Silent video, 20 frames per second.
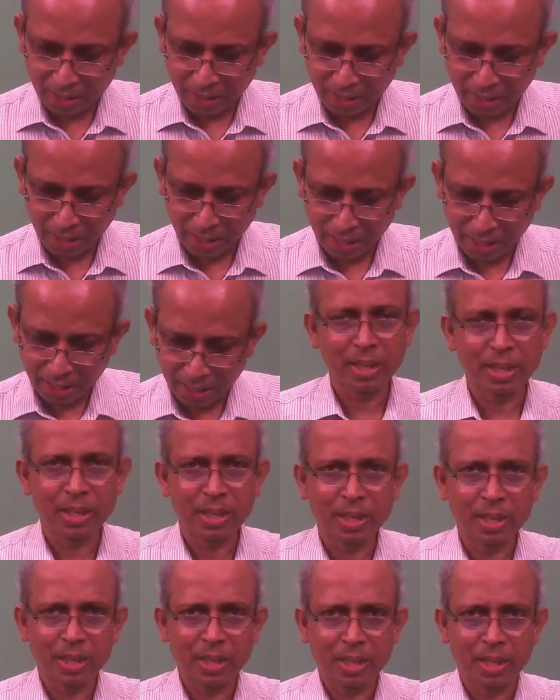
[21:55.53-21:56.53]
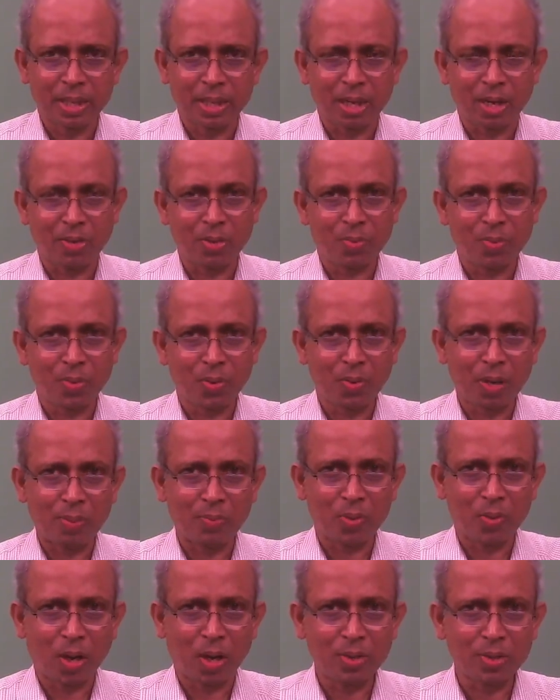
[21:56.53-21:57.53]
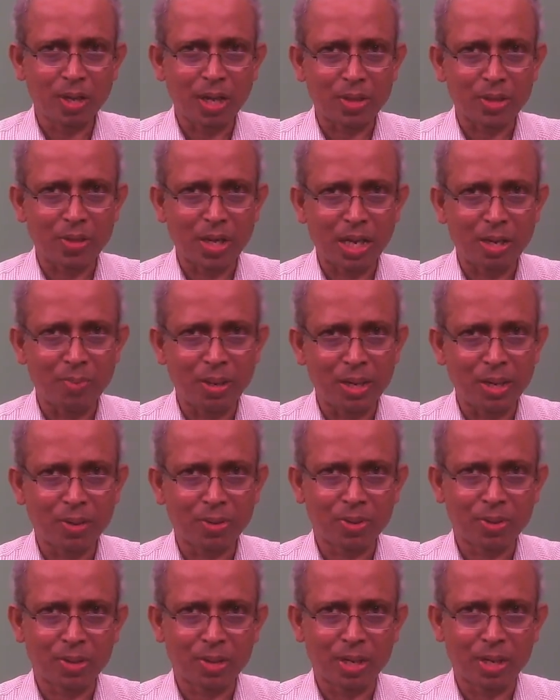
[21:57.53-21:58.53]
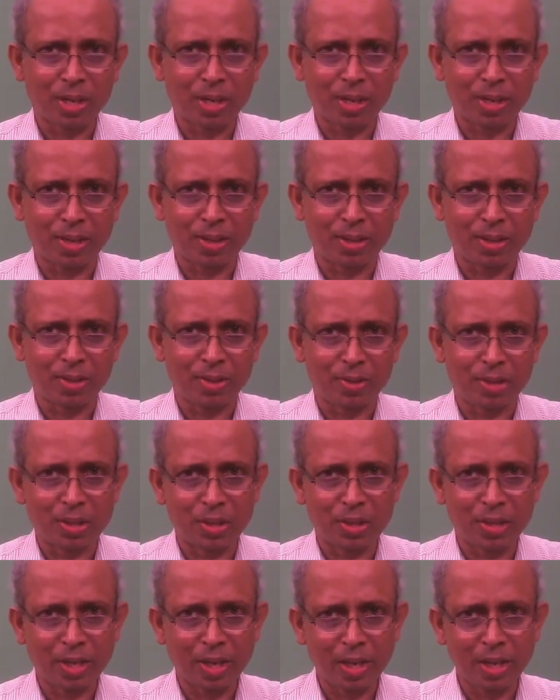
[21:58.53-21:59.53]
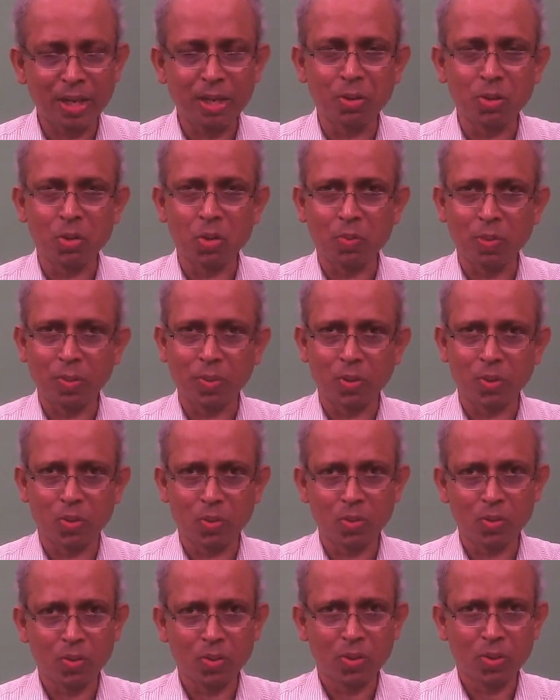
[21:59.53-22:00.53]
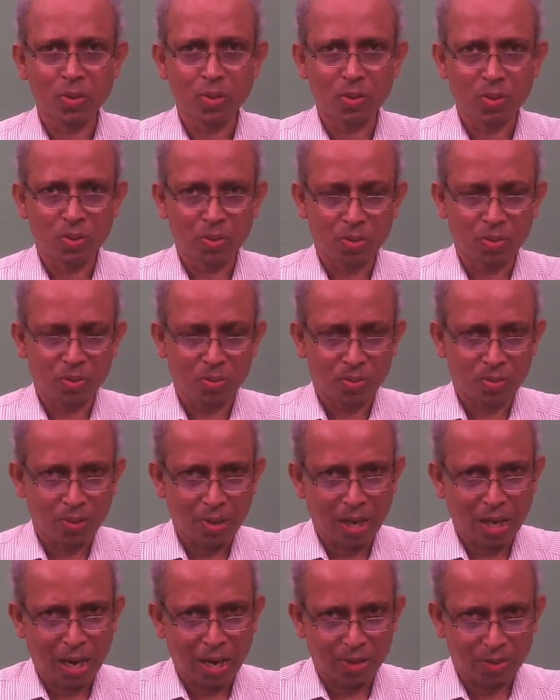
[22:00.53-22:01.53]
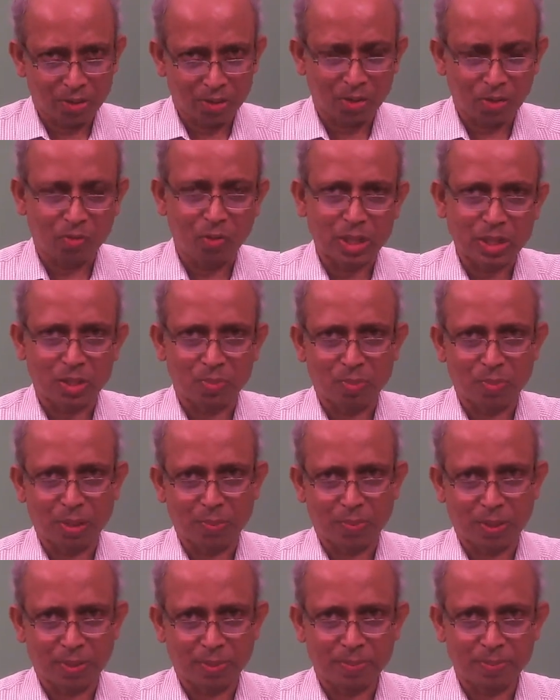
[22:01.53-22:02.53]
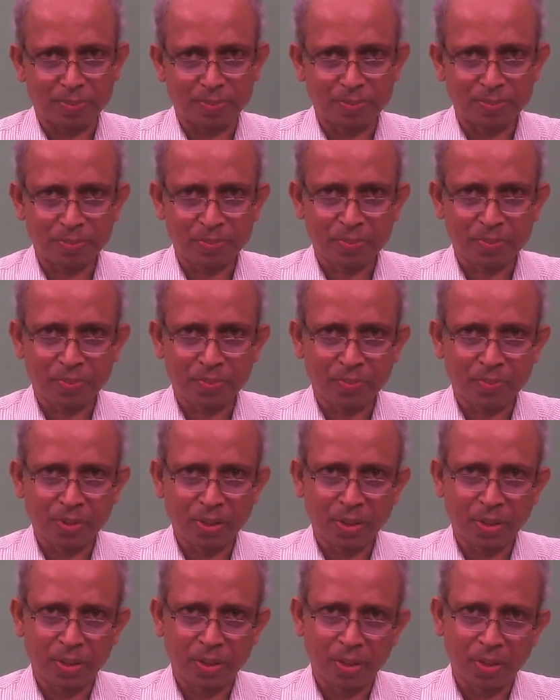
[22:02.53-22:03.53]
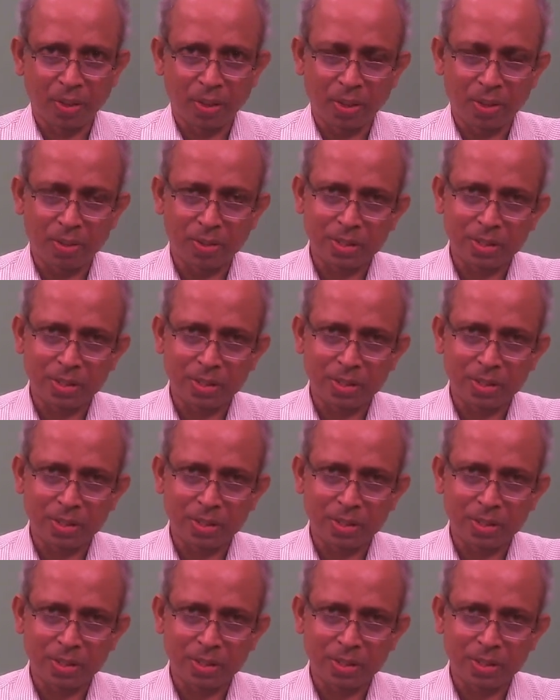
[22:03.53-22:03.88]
Now, if you have done the assignments sincerely, you should be able to answer the question paper. The